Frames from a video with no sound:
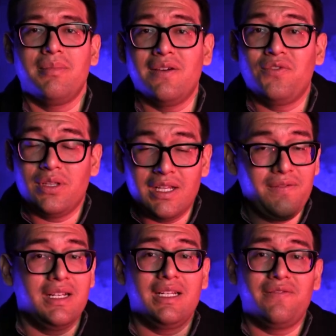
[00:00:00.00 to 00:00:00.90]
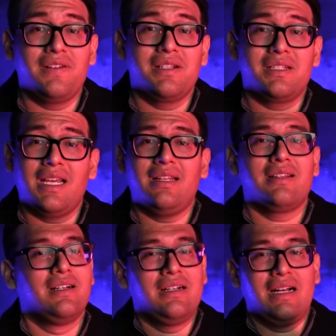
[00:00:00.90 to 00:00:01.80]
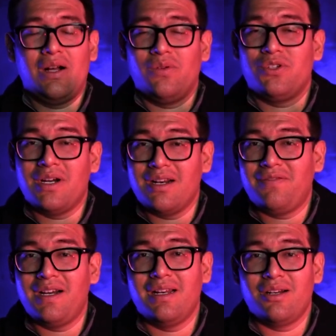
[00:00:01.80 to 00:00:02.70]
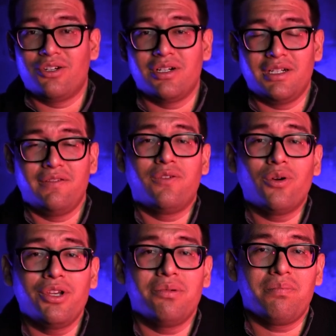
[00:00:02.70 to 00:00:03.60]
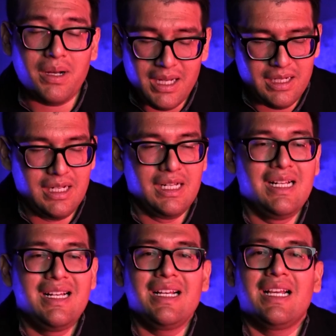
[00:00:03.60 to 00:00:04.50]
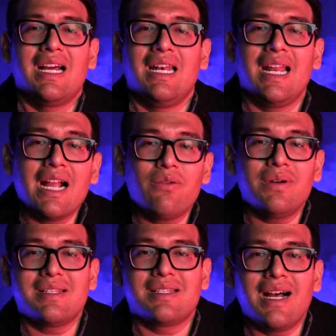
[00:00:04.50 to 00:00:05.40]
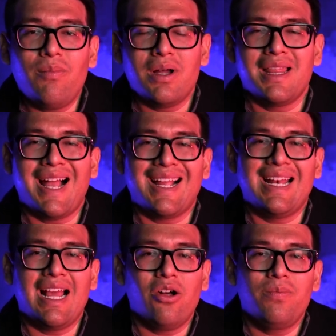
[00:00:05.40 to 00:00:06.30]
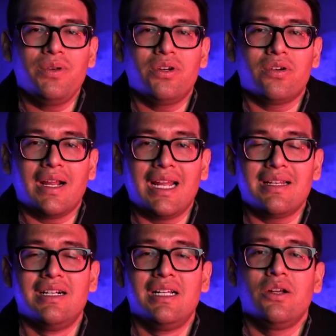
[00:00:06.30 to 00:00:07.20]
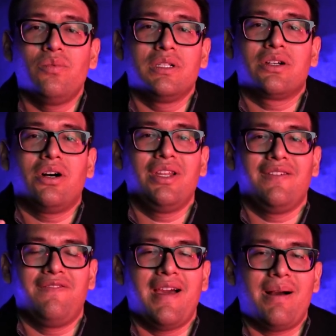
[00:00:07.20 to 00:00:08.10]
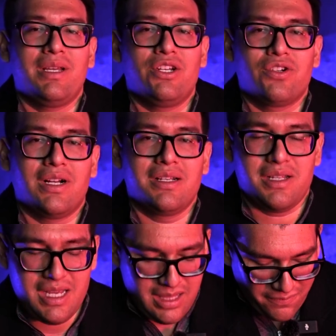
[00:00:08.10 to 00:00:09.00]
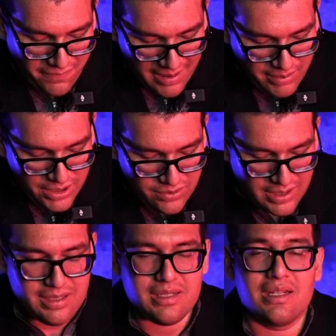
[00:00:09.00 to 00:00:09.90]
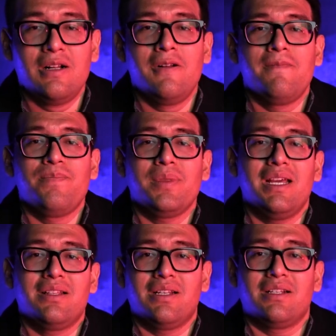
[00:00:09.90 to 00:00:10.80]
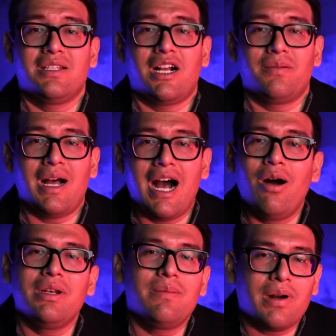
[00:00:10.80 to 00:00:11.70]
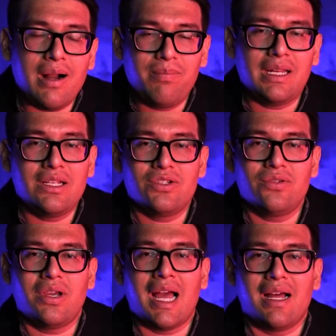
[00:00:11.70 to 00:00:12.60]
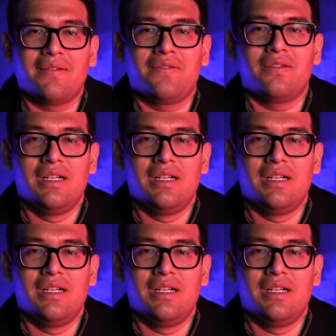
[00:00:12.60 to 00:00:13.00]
If you live in a different state, I will try to find an attorney for you, but connect with someone that can help you create what's called a family trust. In the family trust, it's gonna talk about how many properties do you have?